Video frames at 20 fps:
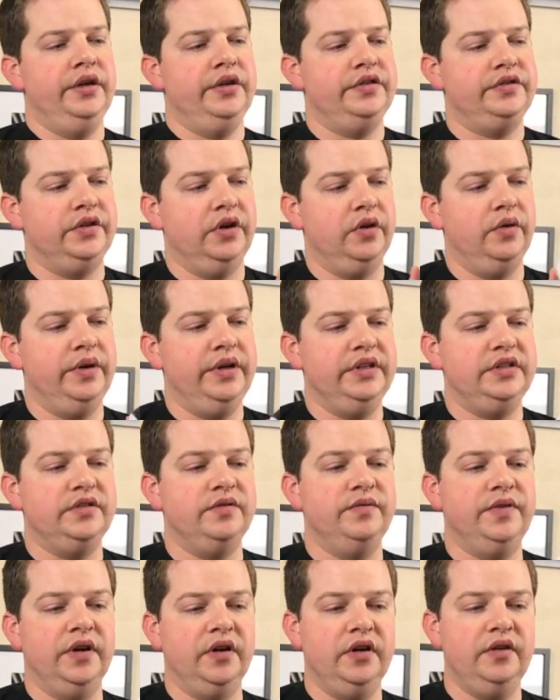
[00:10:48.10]
So it's
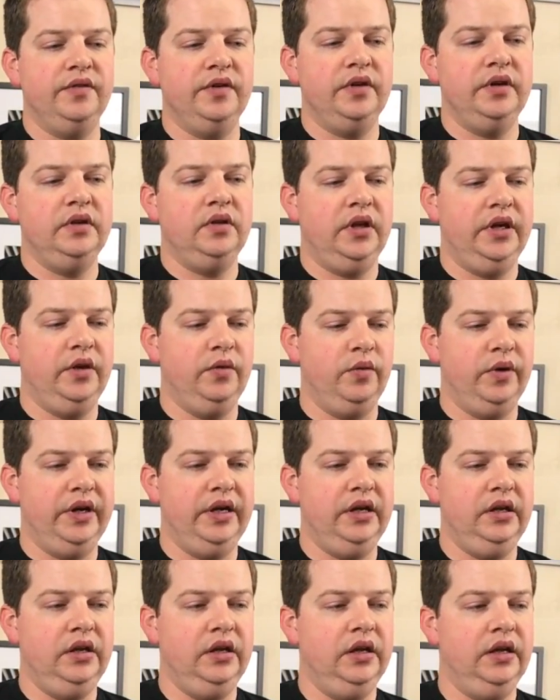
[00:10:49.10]
very, very
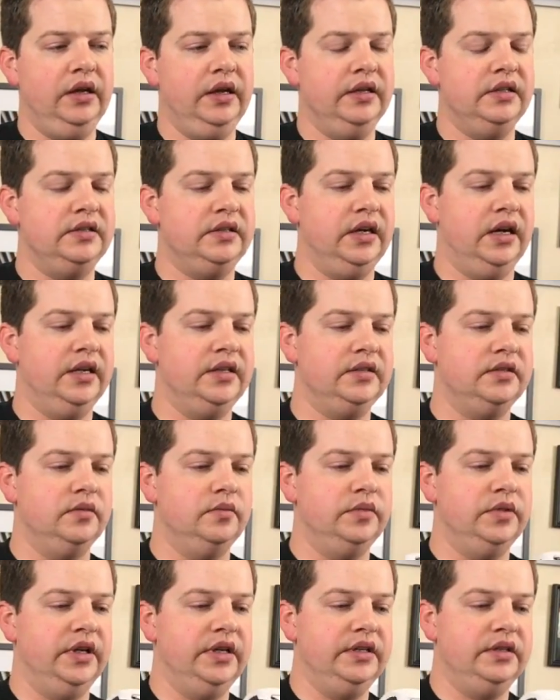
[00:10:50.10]
lightweight. It's got
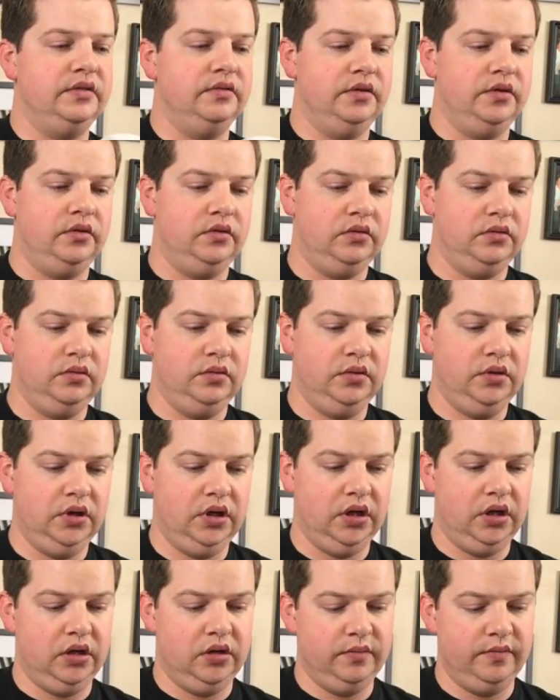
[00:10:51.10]
some nice little
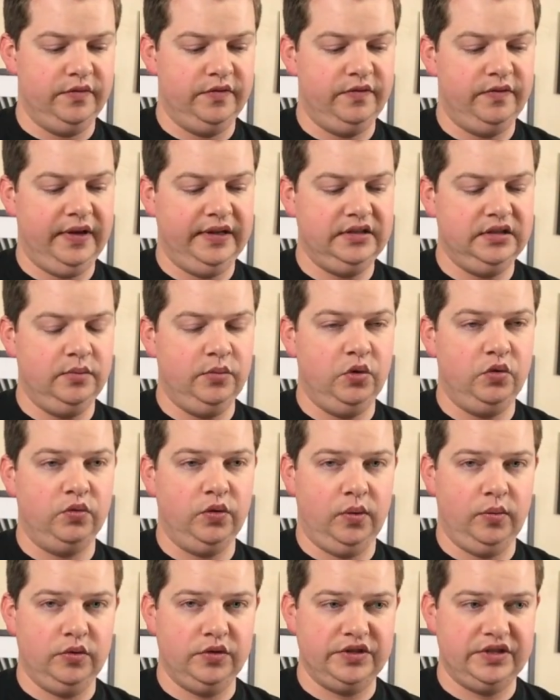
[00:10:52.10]
flexible
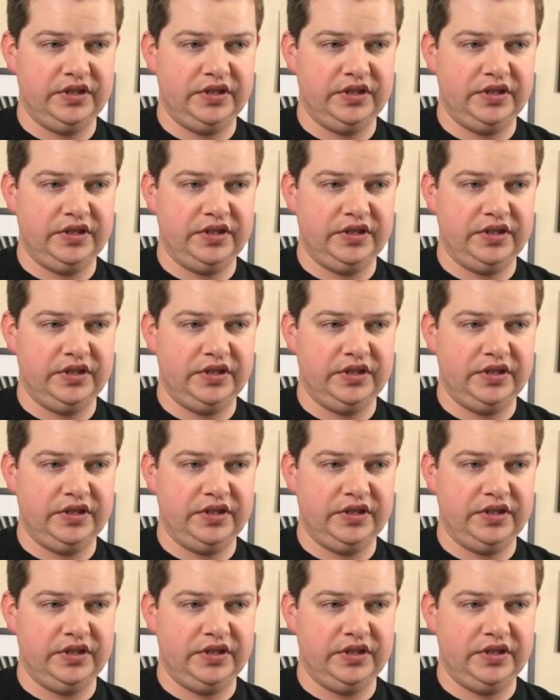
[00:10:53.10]
rubber